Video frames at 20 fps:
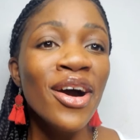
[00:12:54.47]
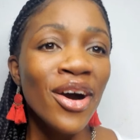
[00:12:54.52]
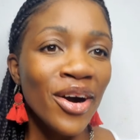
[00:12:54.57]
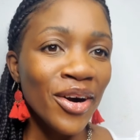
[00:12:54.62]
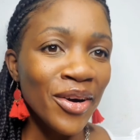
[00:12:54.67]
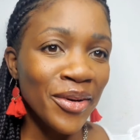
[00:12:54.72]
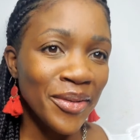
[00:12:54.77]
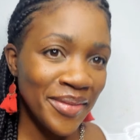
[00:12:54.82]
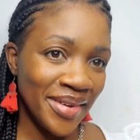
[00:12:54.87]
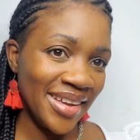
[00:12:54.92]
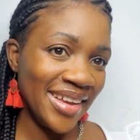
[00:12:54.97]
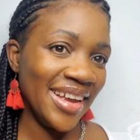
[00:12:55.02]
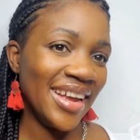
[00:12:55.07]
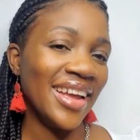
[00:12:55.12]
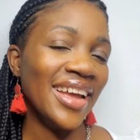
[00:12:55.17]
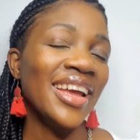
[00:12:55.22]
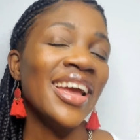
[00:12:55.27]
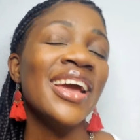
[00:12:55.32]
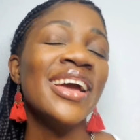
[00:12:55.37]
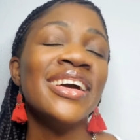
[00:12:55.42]

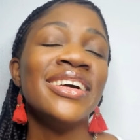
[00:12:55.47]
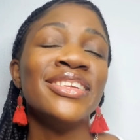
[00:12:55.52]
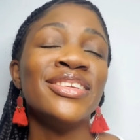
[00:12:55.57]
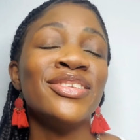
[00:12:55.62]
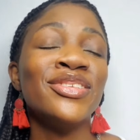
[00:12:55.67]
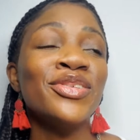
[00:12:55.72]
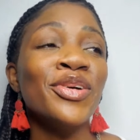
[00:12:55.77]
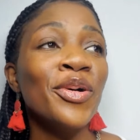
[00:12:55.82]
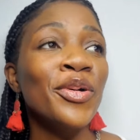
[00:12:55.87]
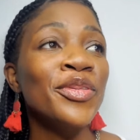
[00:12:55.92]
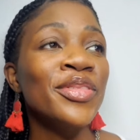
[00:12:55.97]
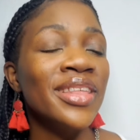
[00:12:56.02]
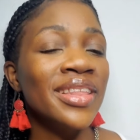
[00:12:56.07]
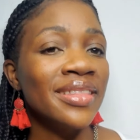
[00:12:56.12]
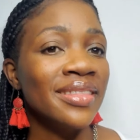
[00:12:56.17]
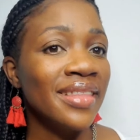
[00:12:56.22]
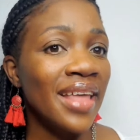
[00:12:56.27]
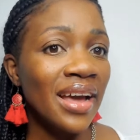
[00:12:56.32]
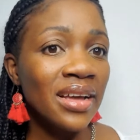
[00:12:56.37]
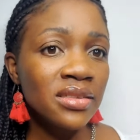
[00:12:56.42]
okay so the
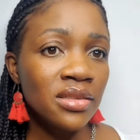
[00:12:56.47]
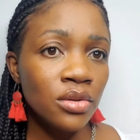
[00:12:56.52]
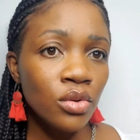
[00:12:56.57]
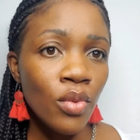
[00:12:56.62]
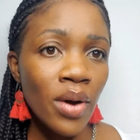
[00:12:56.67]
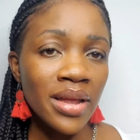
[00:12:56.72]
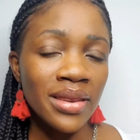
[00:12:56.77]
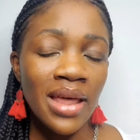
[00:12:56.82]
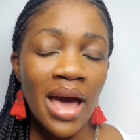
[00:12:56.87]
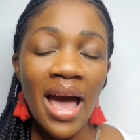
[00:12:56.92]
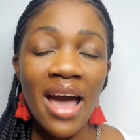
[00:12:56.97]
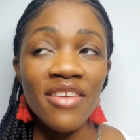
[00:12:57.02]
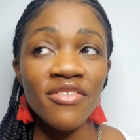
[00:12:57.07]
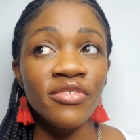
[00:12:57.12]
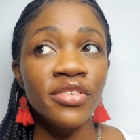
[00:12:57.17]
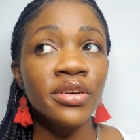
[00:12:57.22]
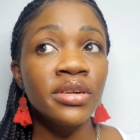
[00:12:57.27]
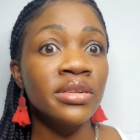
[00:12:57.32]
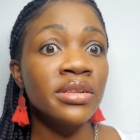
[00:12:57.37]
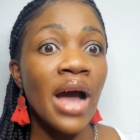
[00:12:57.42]
next one that i
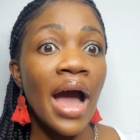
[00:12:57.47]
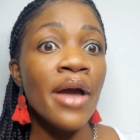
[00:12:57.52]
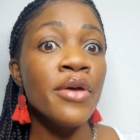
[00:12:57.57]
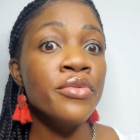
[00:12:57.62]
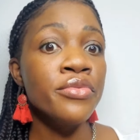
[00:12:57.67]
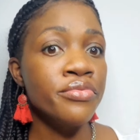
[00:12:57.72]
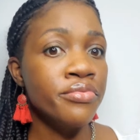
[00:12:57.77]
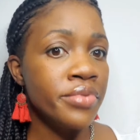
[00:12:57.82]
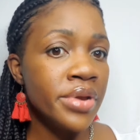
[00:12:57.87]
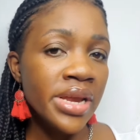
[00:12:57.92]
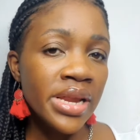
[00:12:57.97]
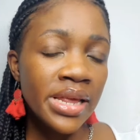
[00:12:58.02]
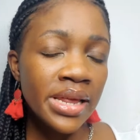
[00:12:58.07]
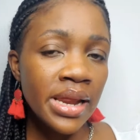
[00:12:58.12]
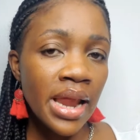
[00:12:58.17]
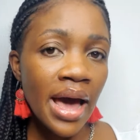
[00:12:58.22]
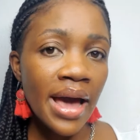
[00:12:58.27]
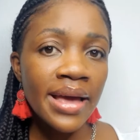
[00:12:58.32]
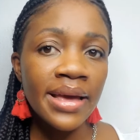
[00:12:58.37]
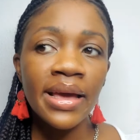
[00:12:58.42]
feel i really
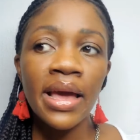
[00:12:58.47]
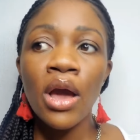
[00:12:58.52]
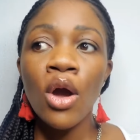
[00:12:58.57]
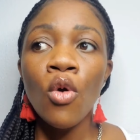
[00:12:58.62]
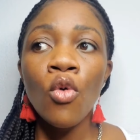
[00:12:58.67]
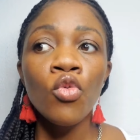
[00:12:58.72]
like